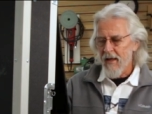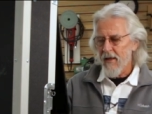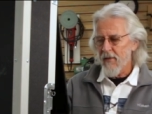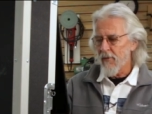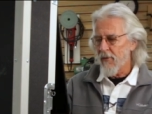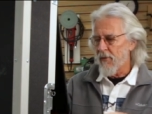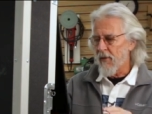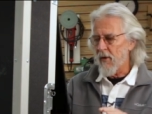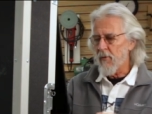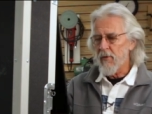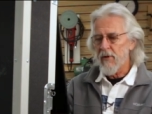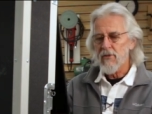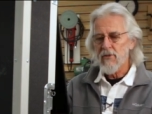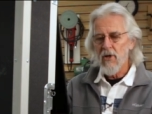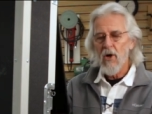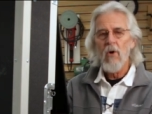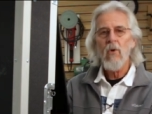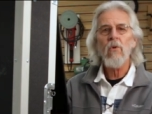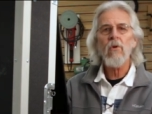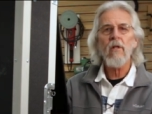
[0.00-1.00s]
And then we
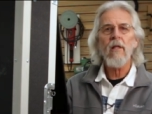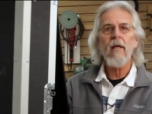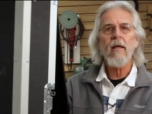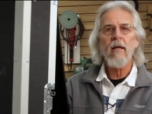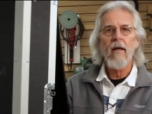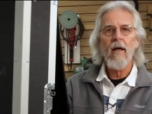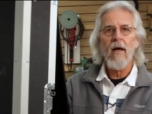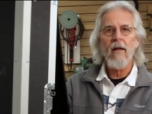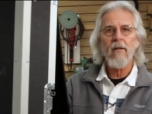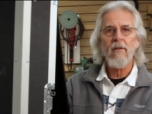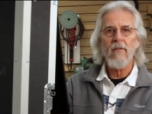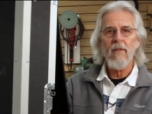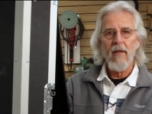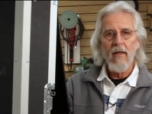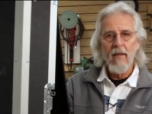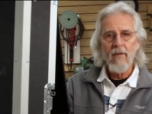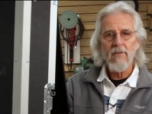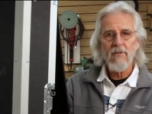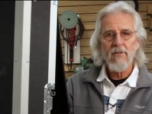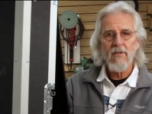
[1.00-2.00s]
totally gutted the
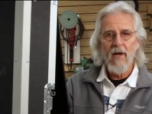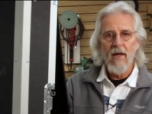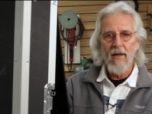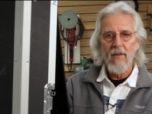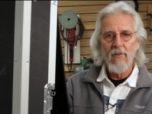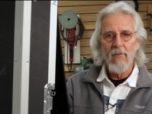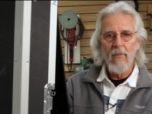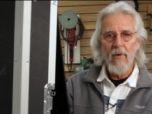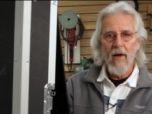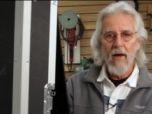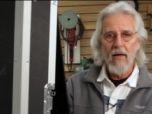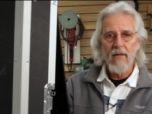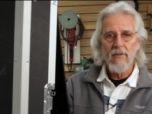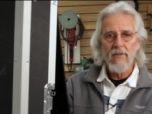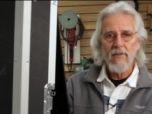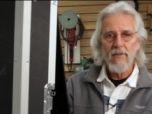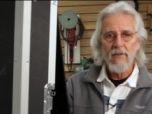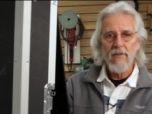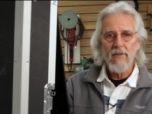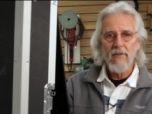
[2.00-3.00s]
inside of the
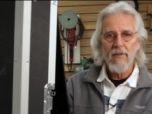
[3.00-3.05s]
box